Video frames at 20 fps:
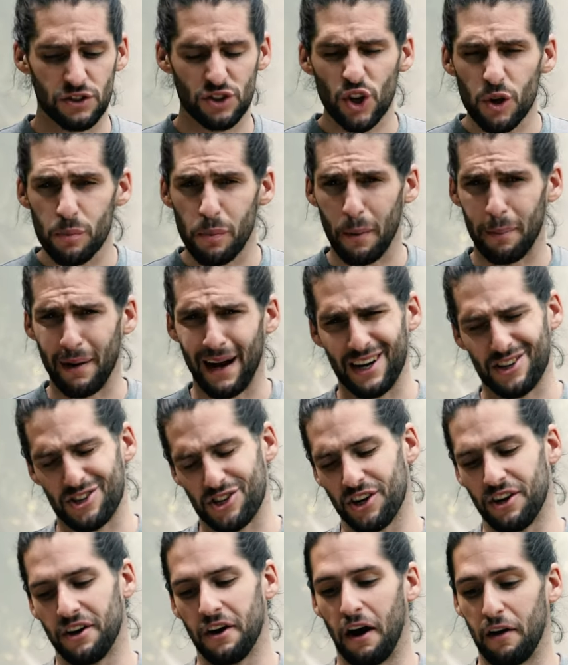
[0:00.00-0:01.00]
super
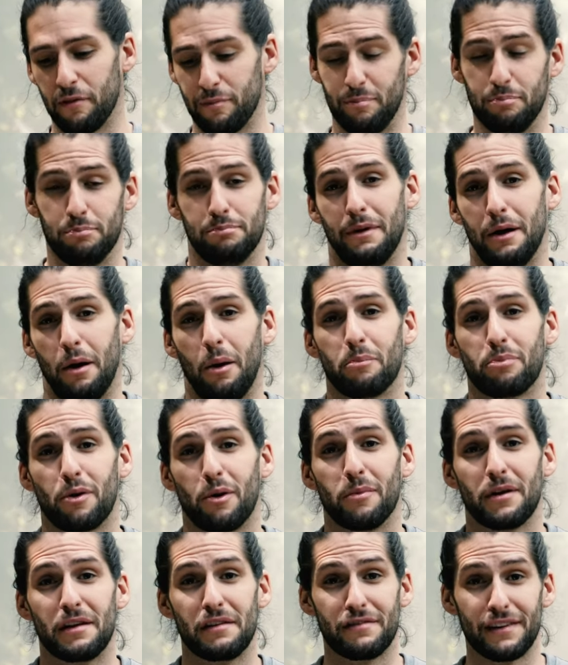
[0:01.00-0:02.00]
passionate. I'm
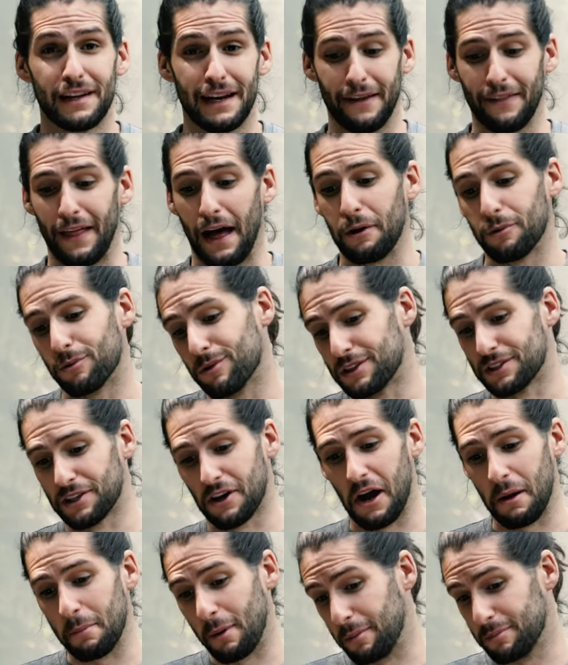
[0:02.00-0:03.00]
probably feeling that all the
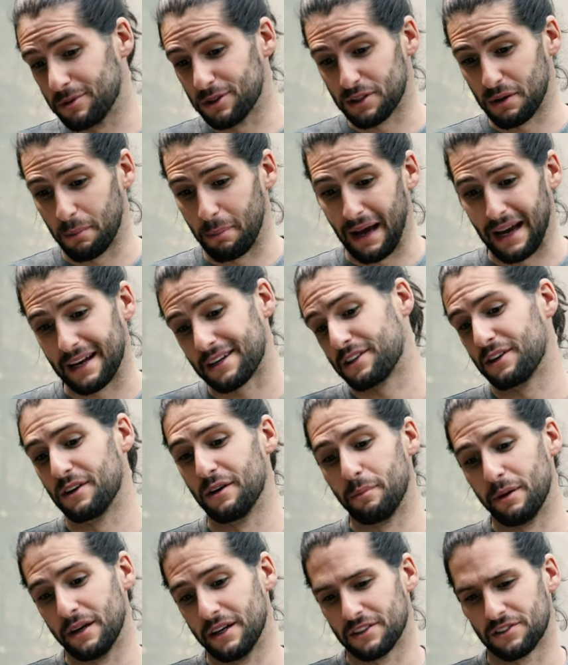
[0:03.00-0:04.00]
time. I'm just a
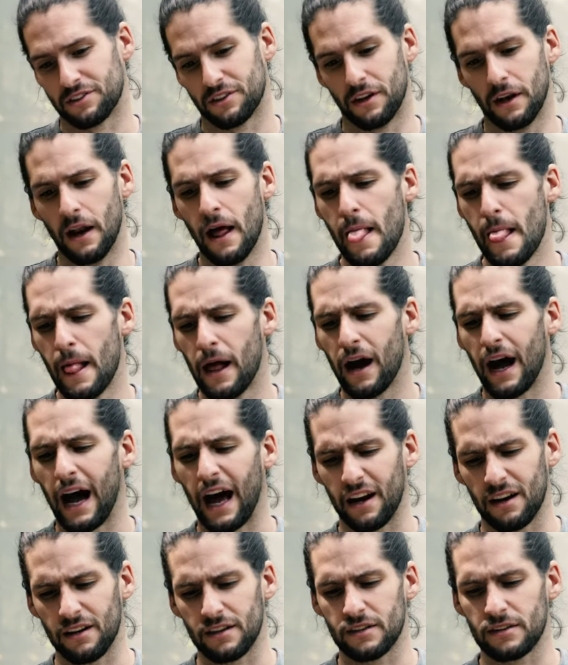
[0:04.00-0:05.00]
passionate person.
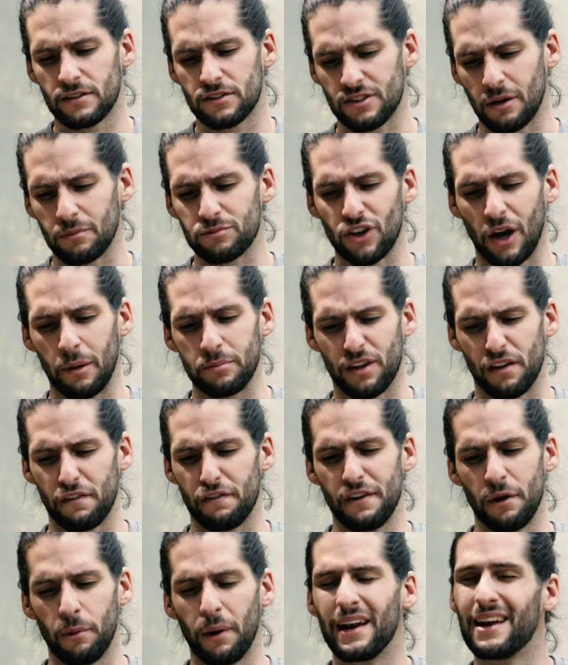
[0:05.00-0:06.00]
And sometimes I
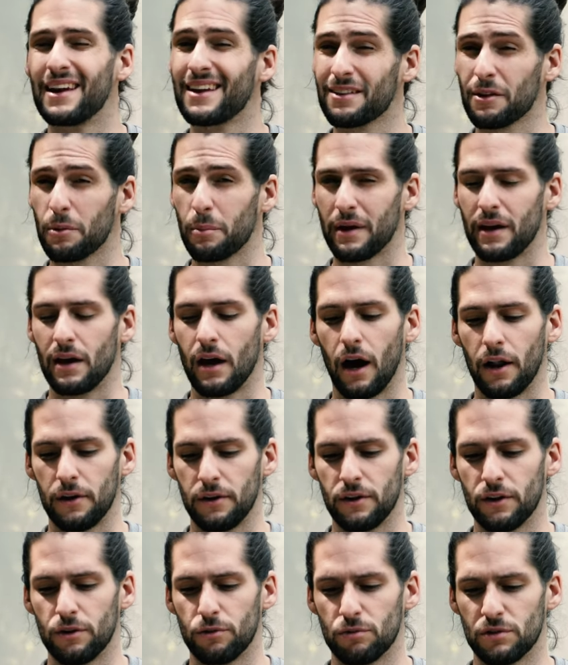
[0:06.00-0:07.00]
feel a little bit
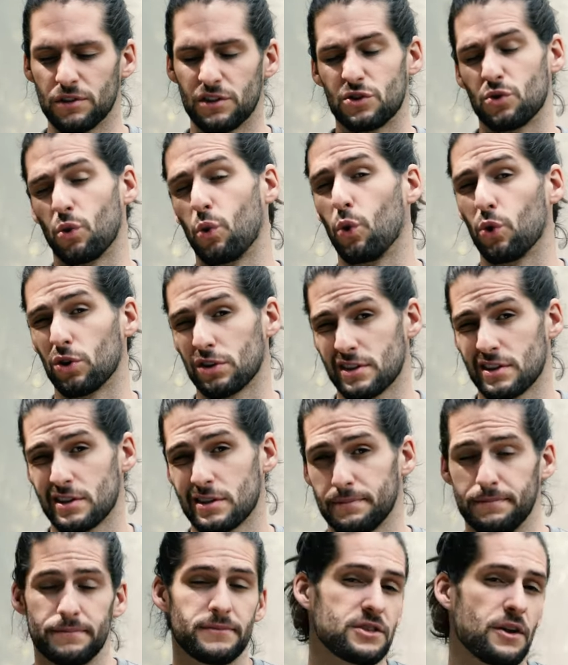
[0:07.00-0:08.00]

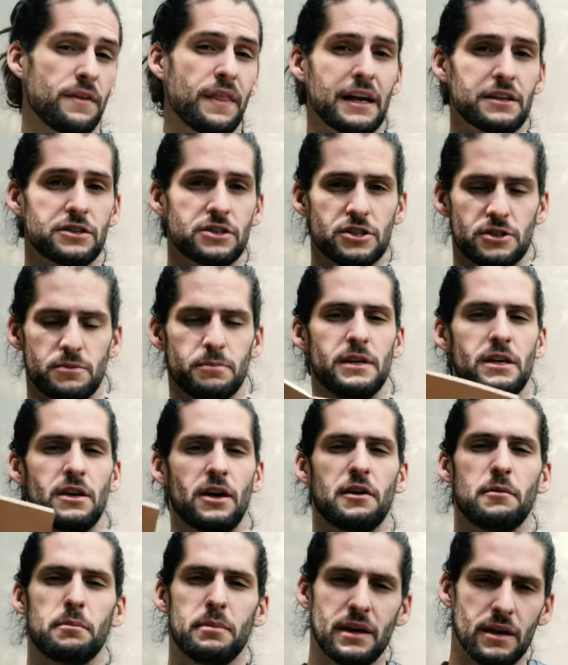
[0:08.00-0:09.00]
under-resourced. So that's just me
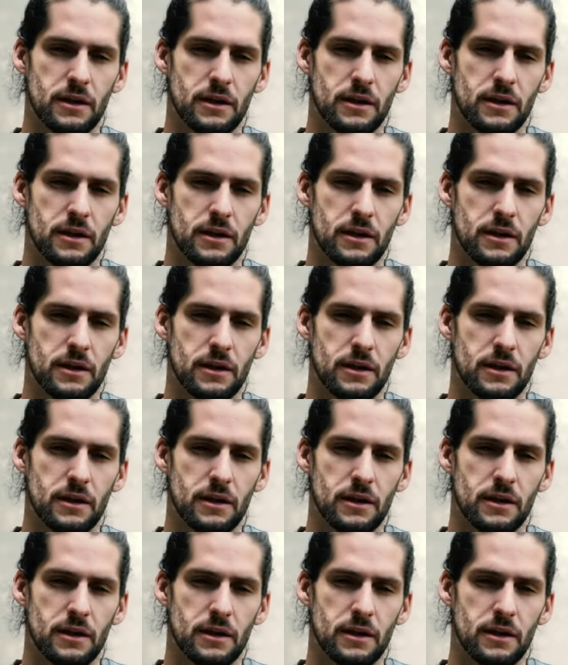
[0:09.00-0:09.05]
kind of